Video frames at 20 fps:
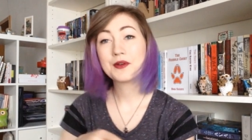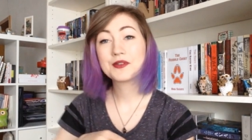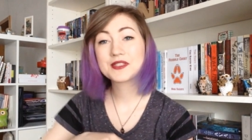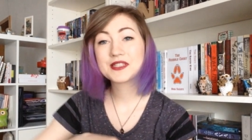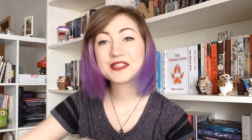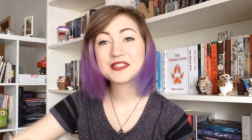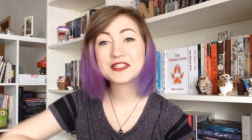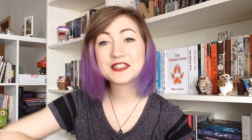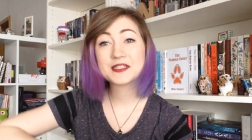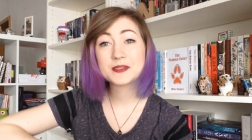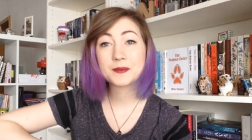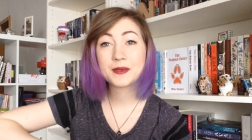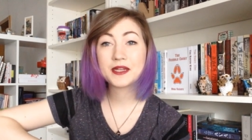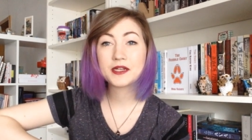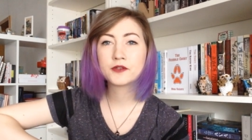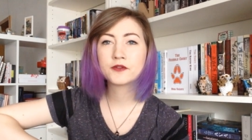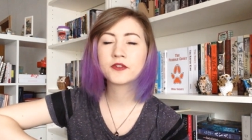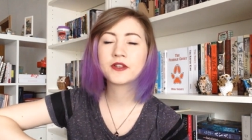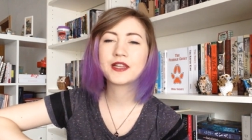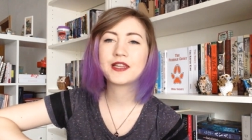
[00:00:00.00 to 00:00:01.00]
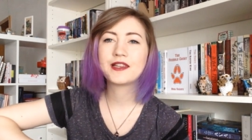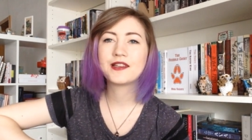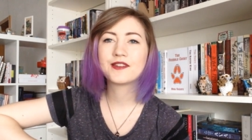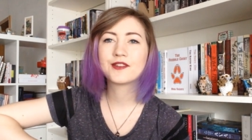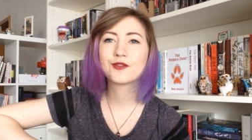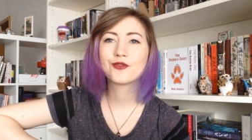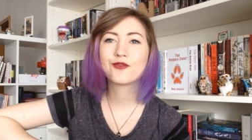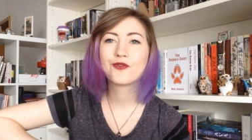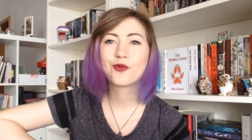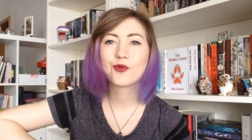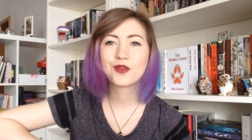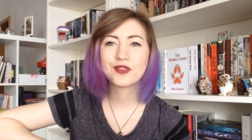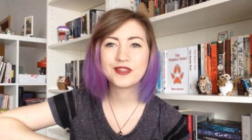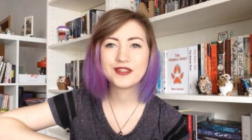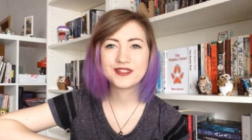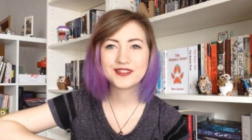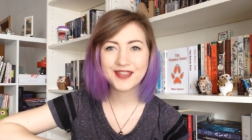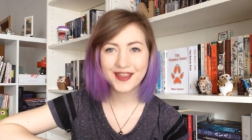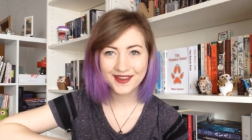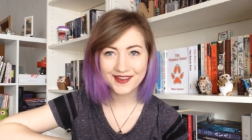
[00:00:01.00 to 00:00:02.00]
Most anticipated release for
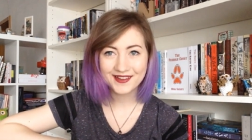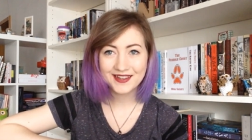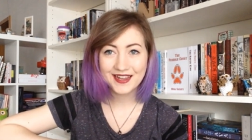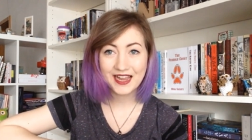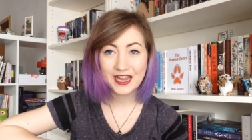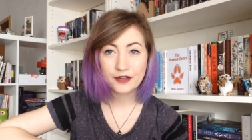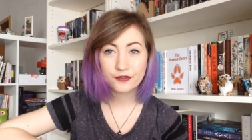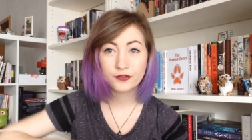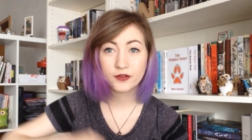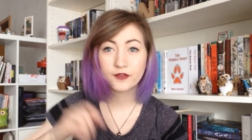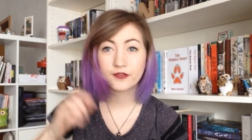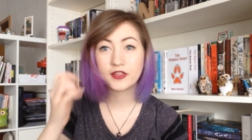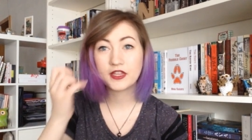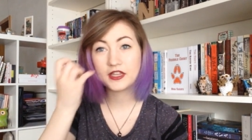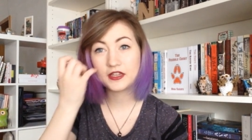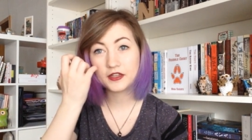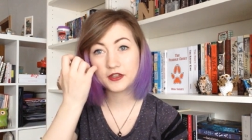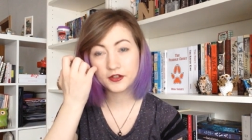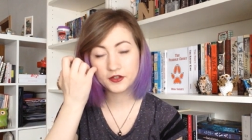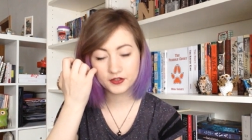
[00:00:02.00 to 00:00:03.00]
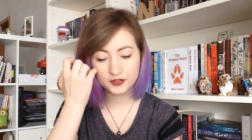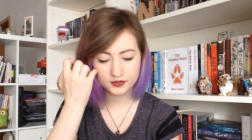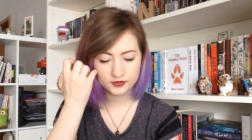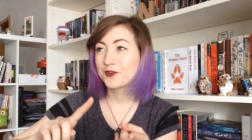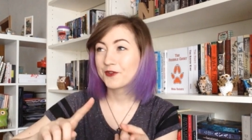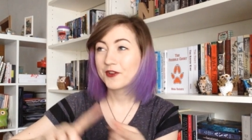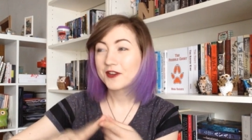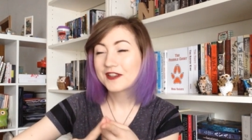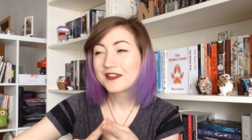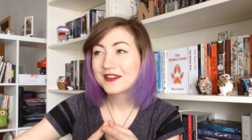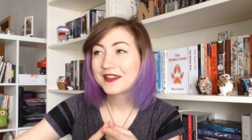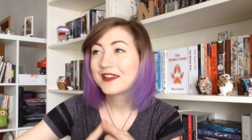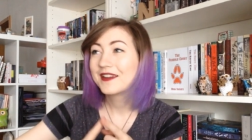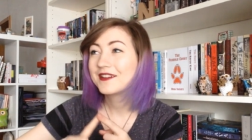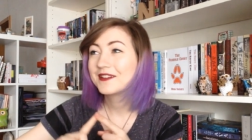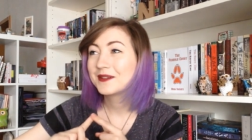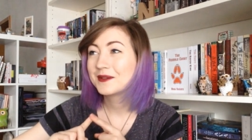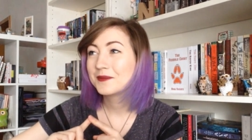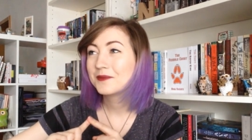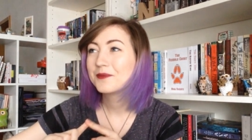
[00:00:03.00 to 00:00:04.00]
the second half of the year, Crooked
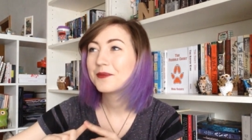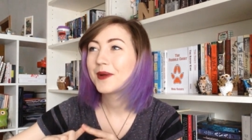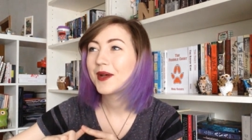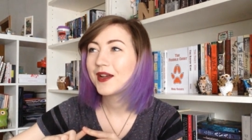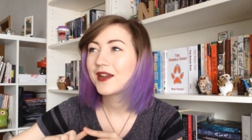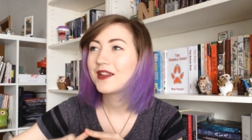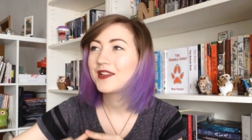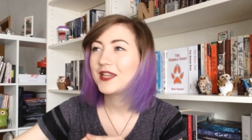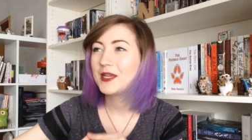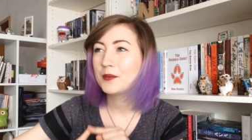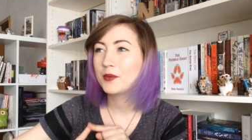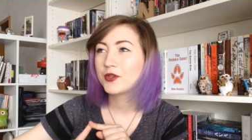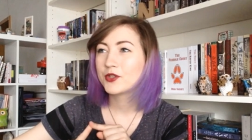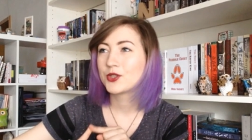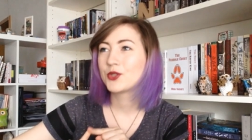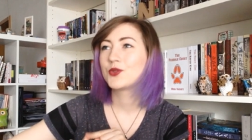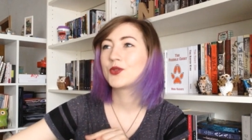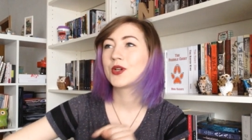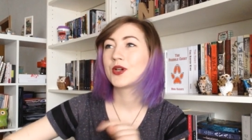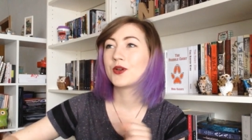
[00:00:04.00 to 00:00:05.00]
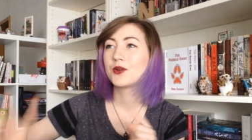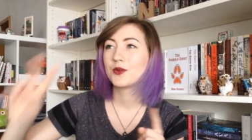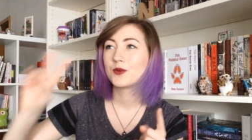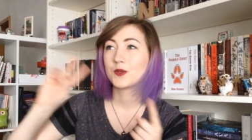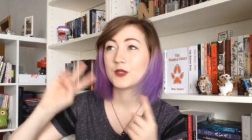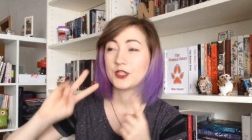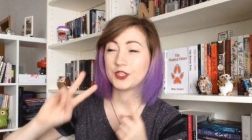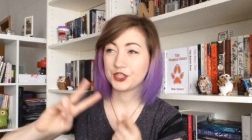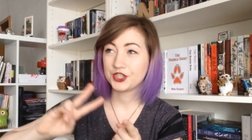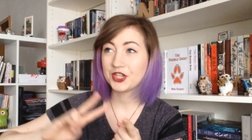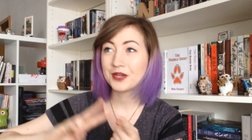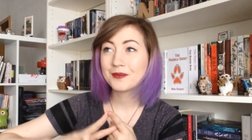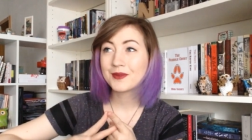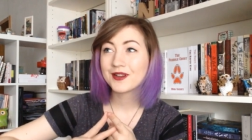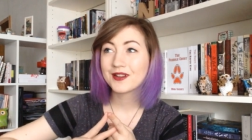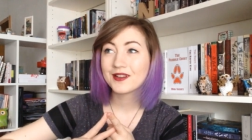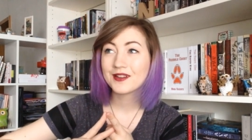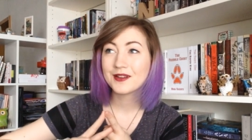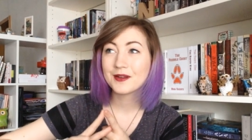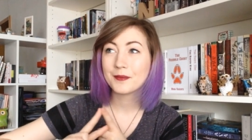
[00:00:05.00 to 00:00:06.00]
Kingdom by Leigh Bardugo,
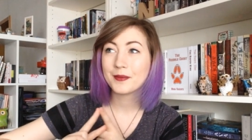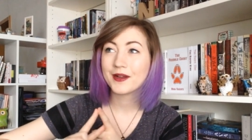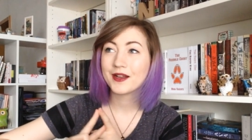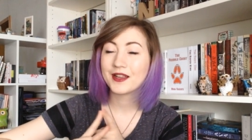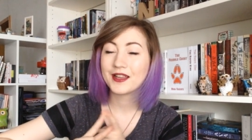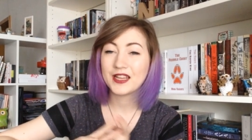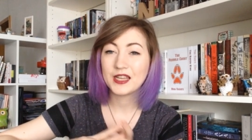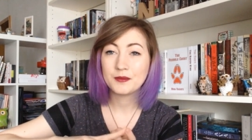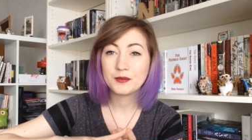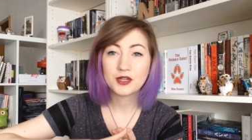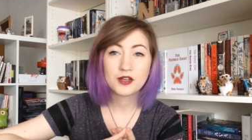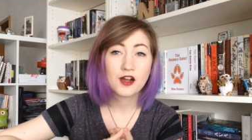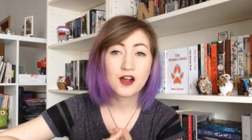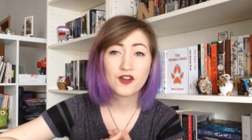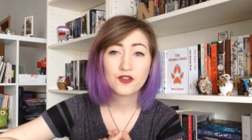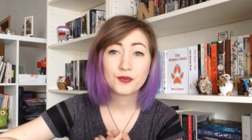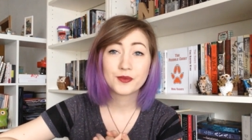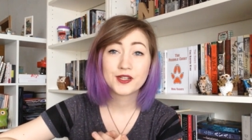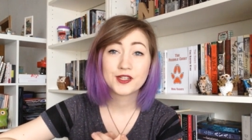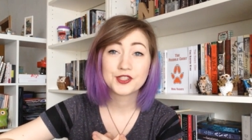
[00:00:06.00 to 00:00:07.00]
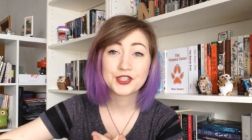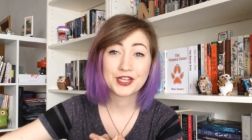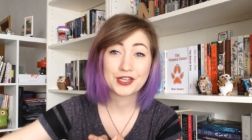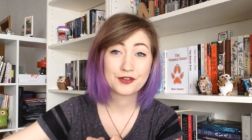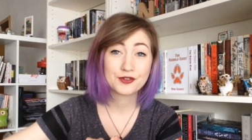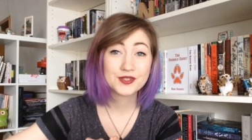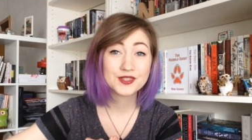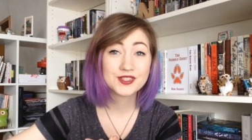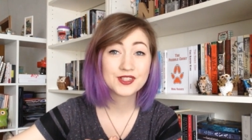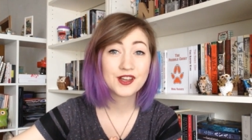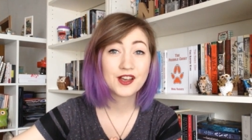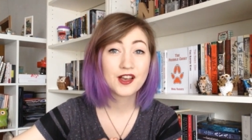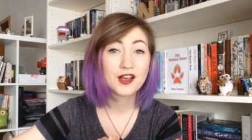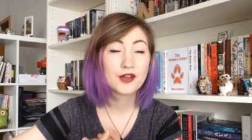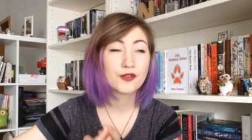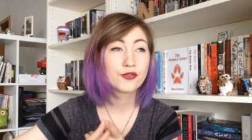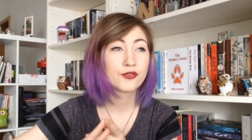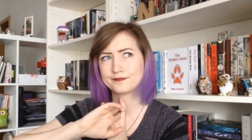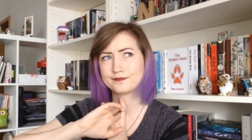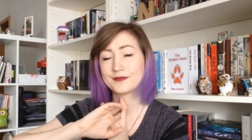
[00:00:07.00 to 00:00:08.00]
Gemina by Amy Kaufman and Jay
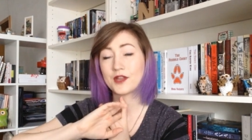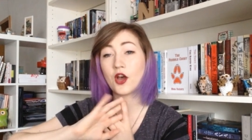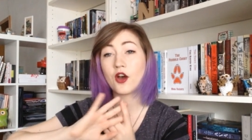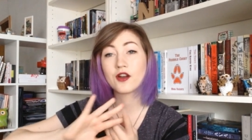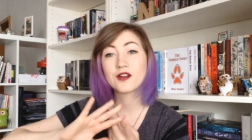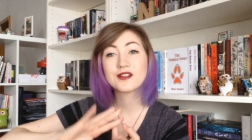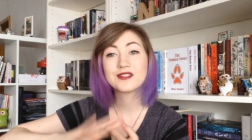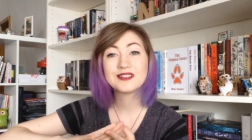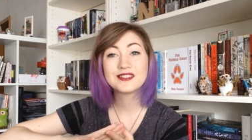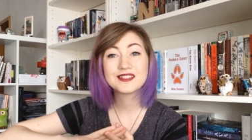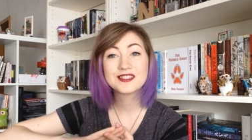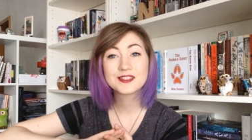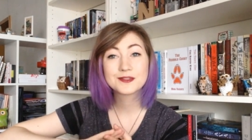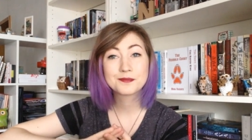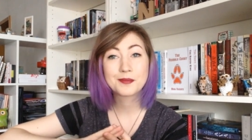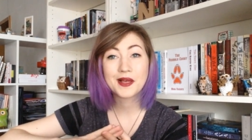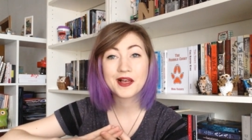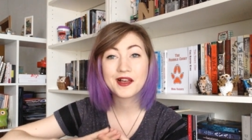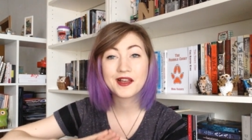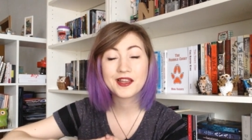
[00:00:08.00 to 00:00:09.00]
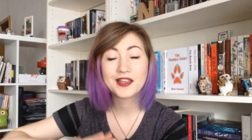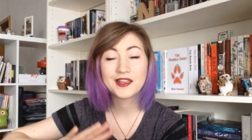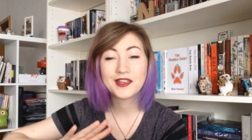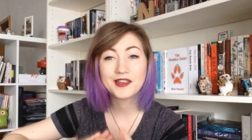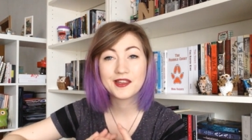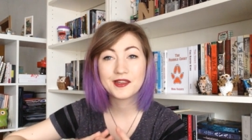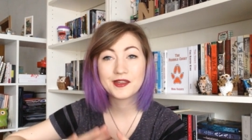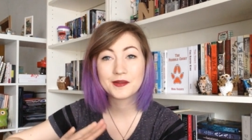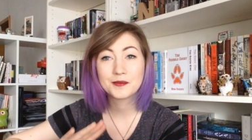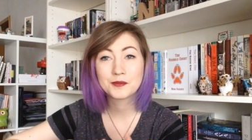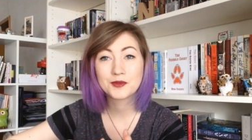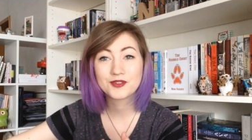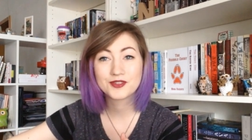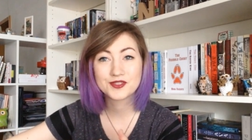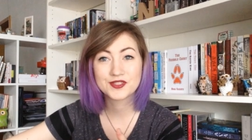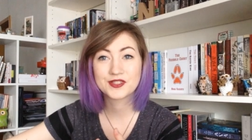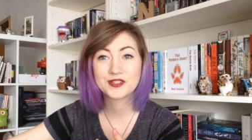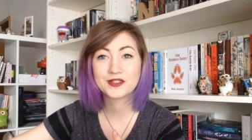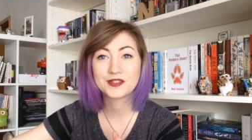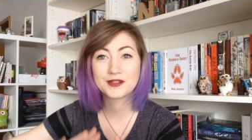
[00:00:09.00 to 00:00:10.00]
Kristoff, Heartless by
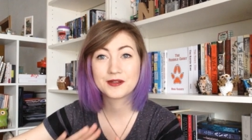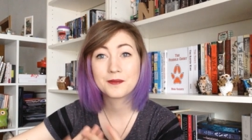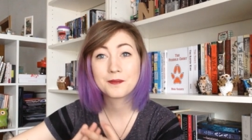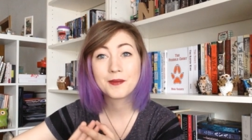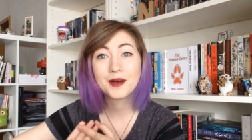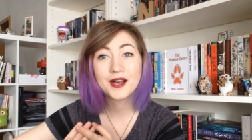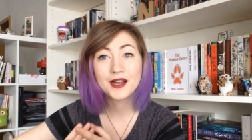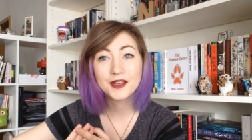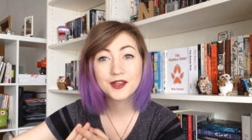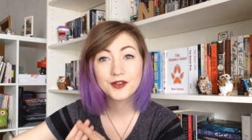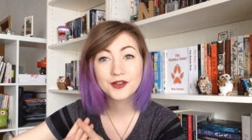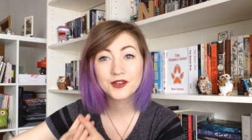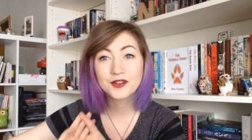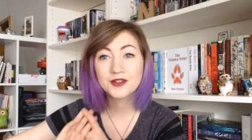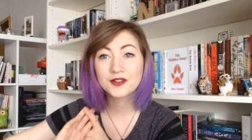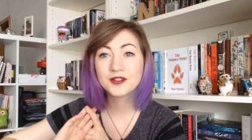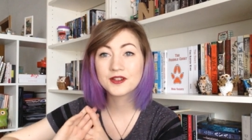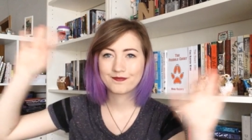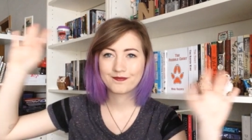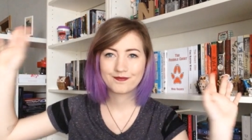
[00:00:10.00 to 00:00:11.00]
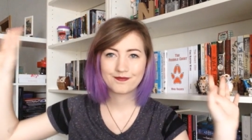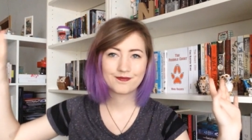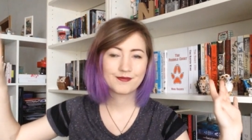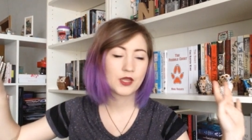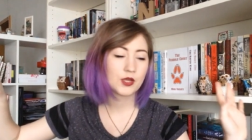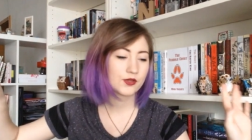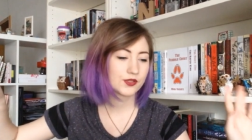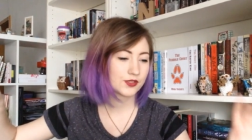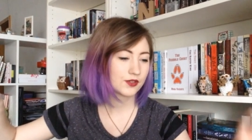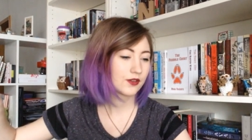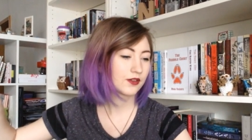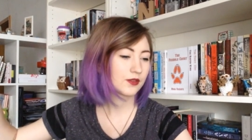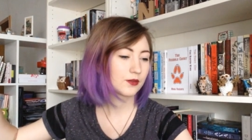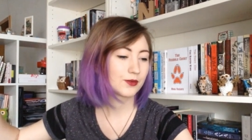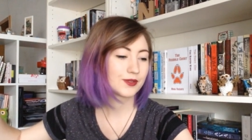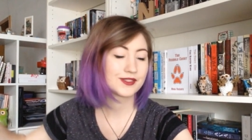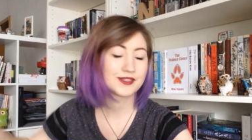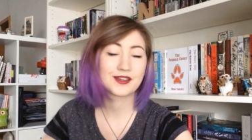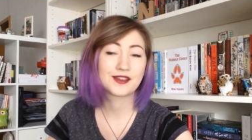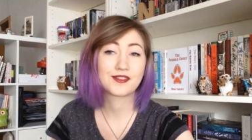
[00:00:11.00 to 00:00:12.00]
Marissa Meyer. Those are the
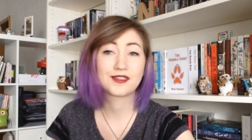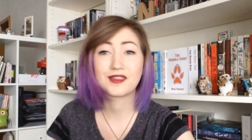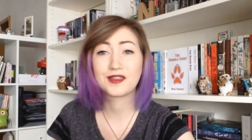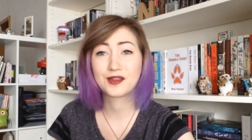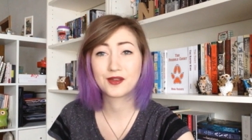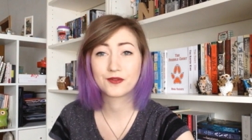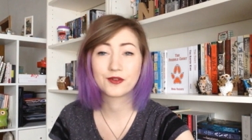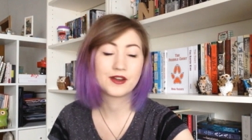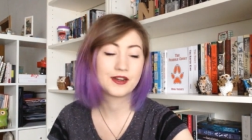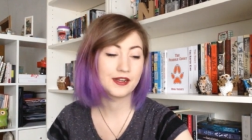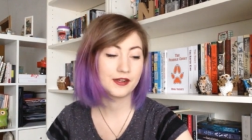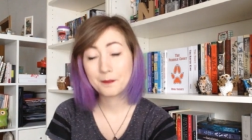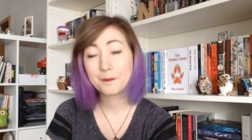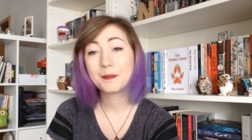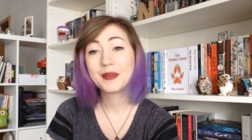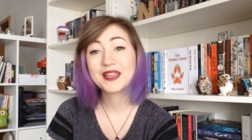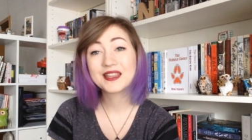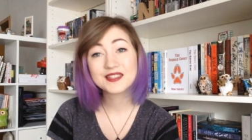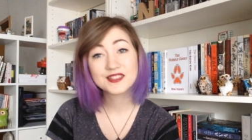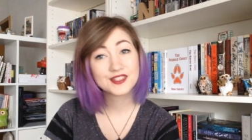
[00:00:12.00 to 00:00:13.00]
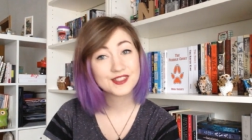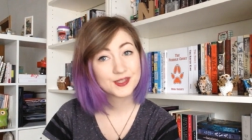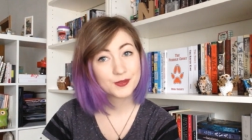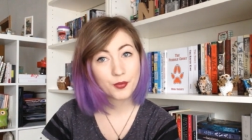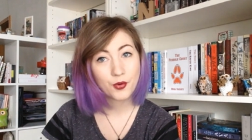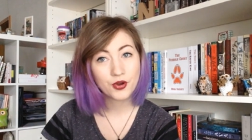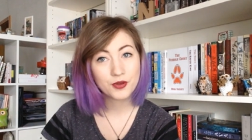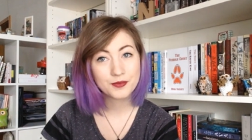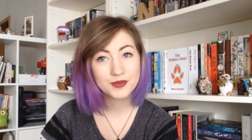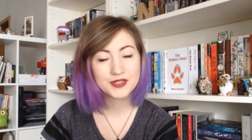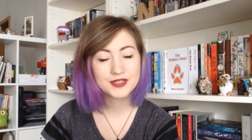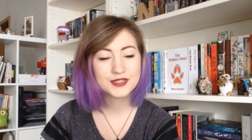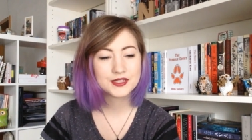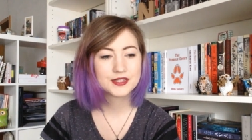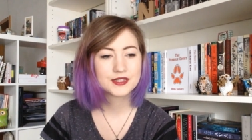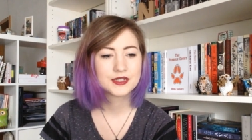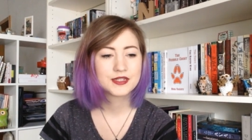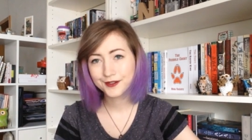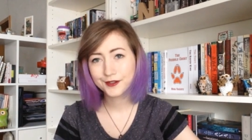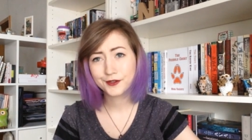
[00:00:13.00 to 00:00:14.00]
ones I can think of right now. Biggest
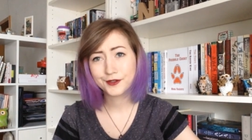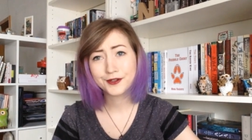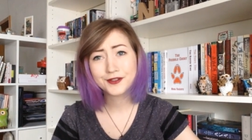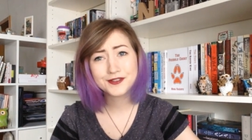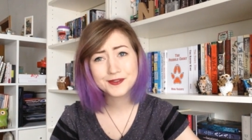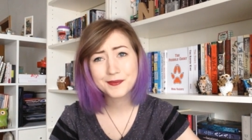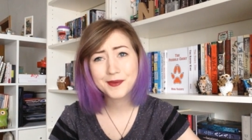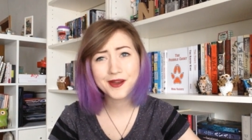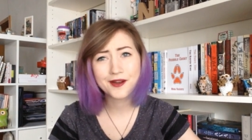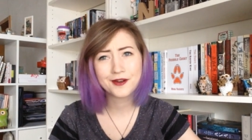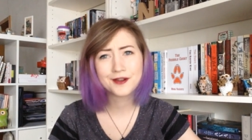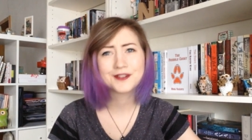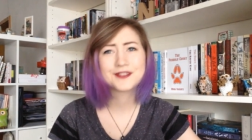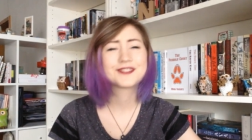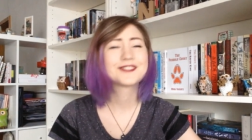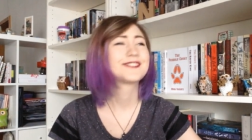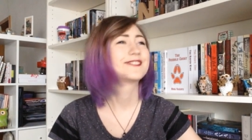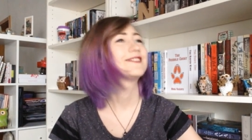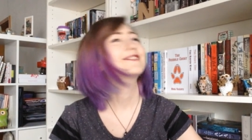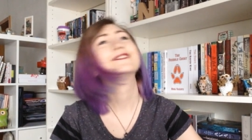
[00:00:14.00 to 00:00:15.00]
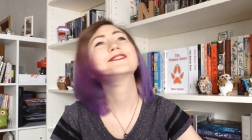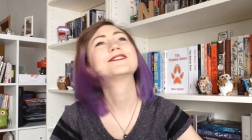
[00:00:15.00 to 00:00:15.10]
disappointment, it hurts my heart